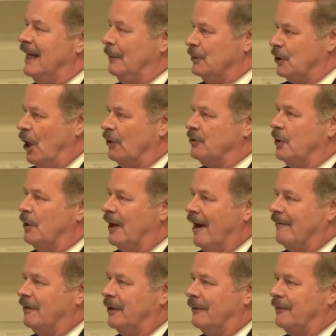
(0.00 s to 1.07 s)
He was also
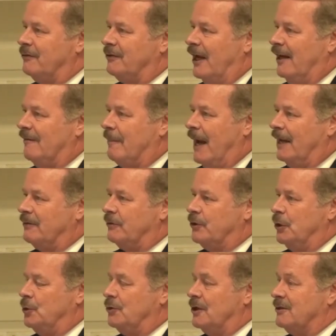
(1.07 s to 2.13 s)
governor of the state of
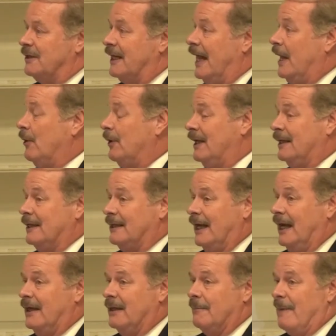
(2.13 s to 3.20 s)
Massachusetts. And I don't need to tell you